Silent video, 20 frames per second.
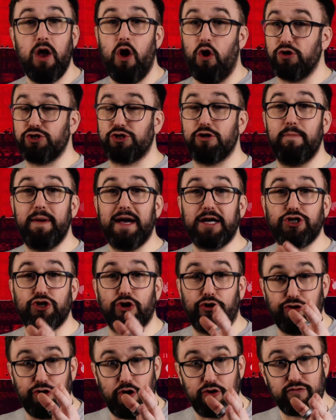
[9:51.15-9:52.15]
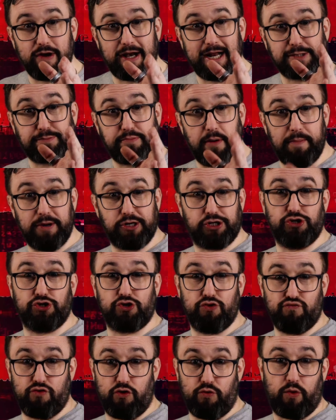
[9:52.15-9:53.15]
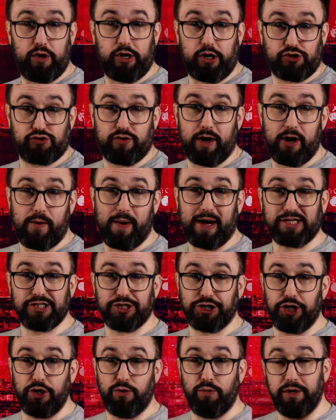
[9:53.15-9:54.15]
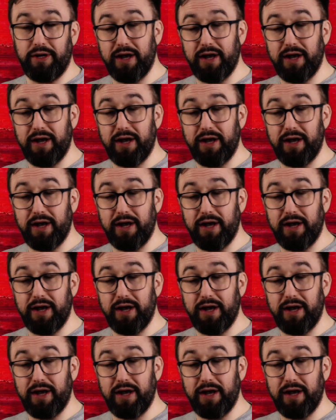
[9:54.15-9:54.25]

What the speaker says: Also, make sure Node-RED has permission to run what you're trying to execute,